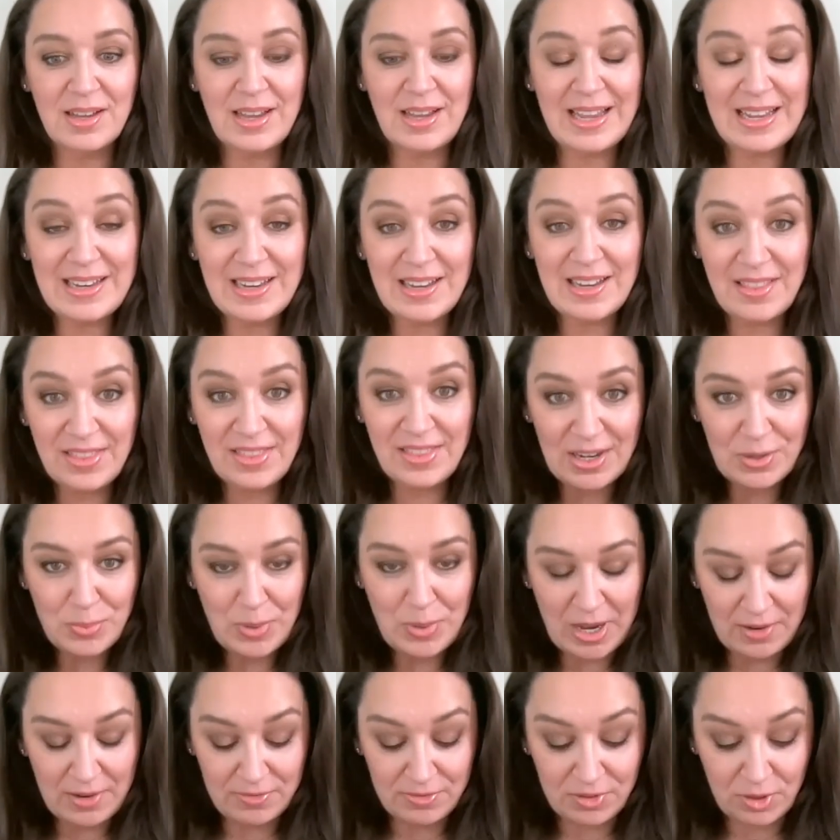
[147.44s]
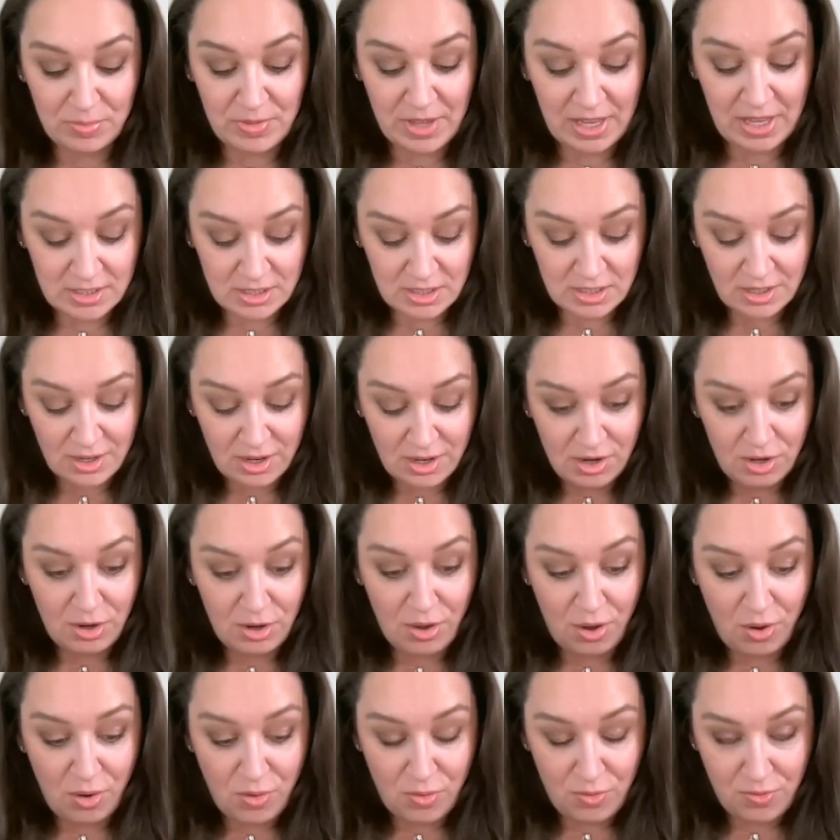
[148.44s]
And in that way, from that
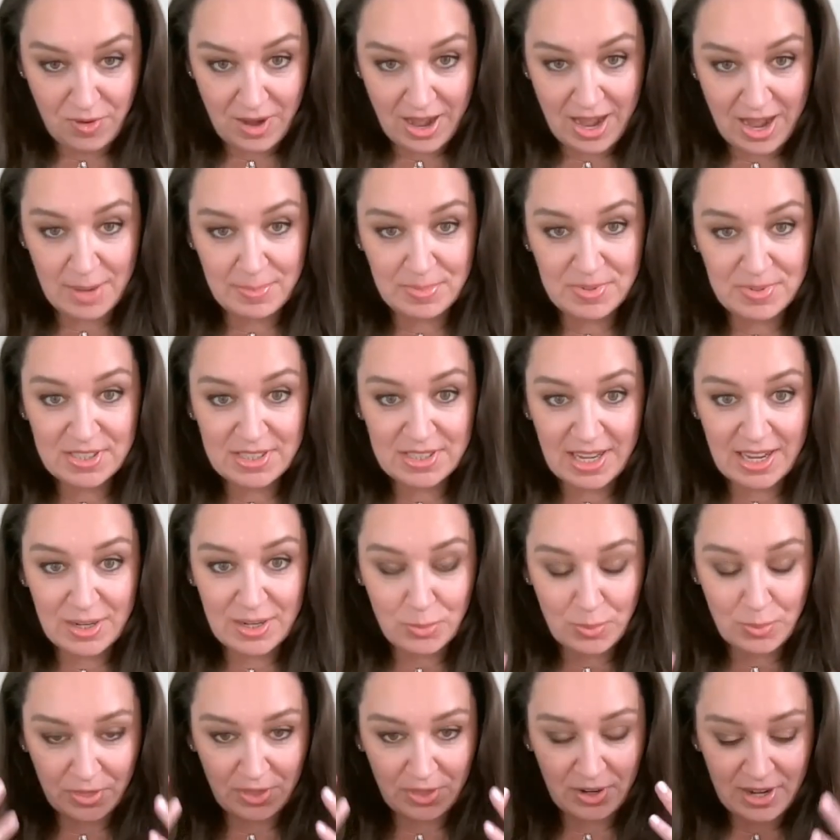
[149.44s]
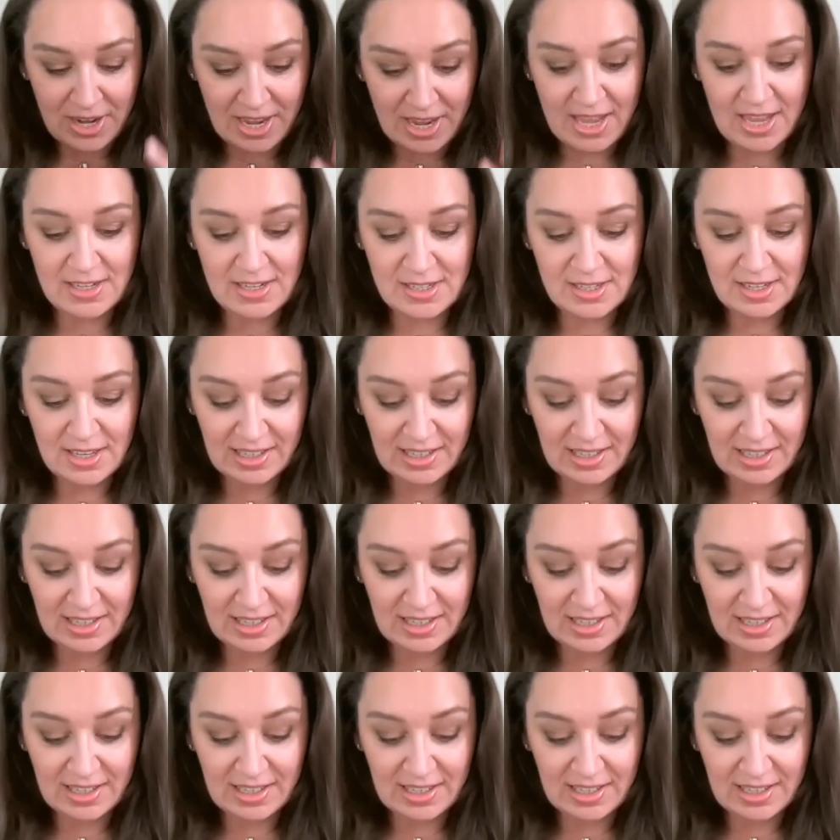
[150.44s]
low vibe state with your head